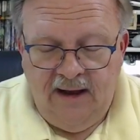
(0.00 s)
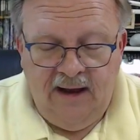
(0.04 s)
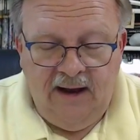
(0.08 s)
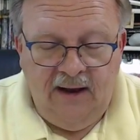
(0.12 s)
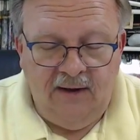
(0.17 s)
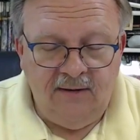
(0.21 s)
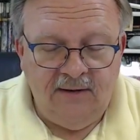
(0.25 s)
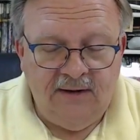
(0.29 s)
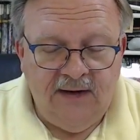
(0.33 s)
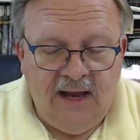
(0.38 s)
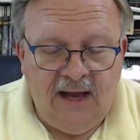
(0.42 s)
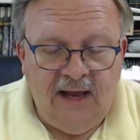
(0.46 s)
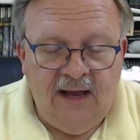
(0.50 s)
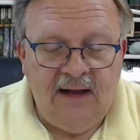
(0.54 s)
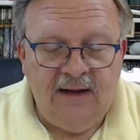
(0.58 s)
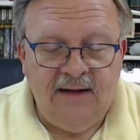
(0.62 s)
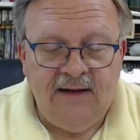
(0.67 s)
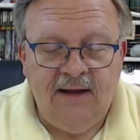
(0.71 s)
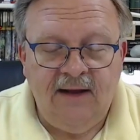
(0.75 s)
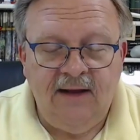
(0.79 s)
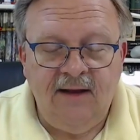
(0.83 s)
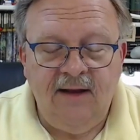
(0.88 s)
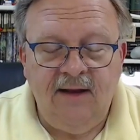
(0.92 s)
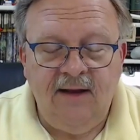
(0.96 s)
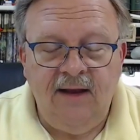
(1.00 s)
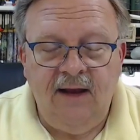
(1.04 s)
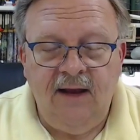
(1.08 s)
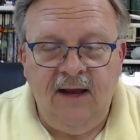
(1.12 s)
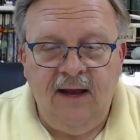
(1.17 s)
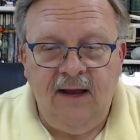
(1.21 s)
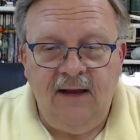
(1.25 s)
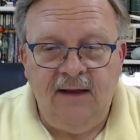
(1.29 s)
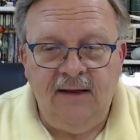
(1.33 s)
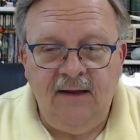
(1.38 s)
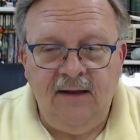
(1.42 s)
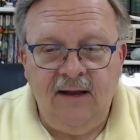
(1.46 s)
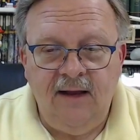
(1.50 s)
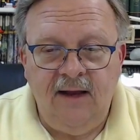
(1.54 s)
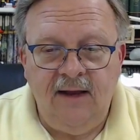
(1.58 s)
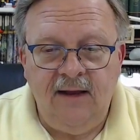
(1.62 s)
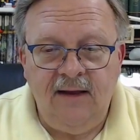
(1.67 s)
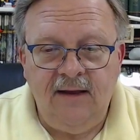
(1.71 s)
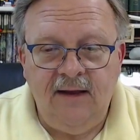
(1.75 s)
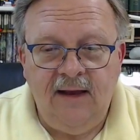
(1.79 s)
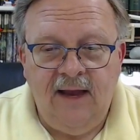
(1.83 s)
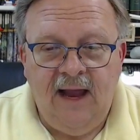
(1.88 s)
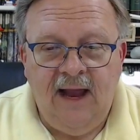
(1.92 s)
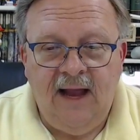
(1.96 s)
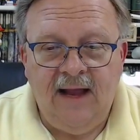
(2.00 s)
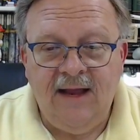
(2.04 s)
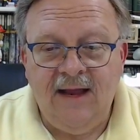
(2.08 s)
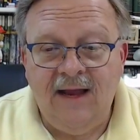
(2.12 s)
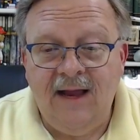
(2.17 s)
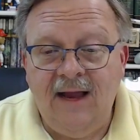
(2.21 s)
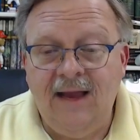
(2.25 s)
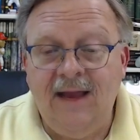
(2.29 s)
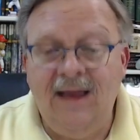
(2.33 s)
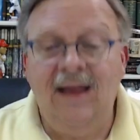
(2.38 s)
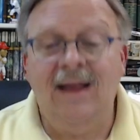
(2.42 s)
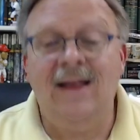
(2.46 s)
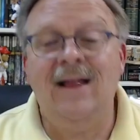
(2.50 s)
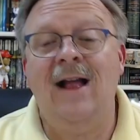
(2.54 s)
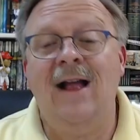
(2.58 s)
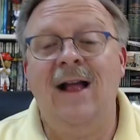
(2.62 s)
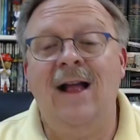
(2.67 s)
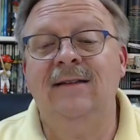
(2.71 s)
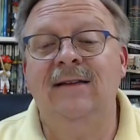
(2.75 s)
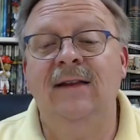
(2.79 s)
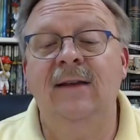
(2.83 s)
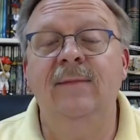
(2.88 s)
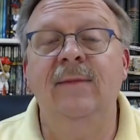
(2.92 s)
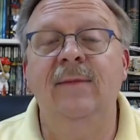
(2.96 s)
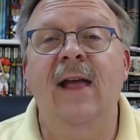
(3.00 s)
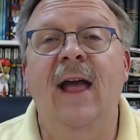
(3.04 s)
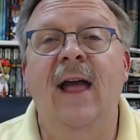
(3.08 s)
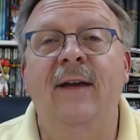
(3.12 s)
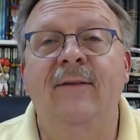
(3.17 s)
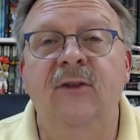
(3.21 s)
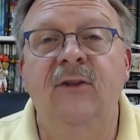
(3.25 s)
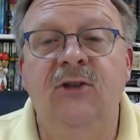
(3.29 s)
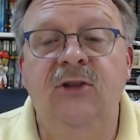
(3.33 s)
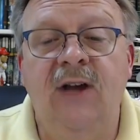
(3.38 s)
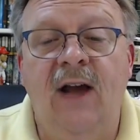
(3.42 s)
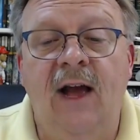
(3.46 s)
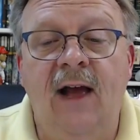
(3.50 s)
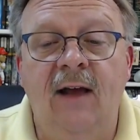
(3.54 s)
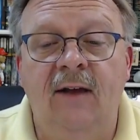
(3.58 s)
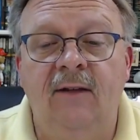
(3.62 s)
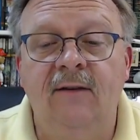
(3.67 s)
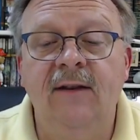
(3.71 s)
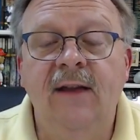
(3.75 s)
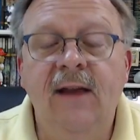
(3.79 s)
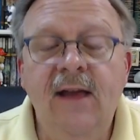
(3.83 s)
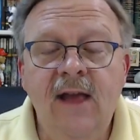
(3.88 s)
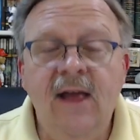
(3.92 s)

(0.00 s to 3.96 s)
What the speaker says: Elkanah and Hannah cannot seem to have a child.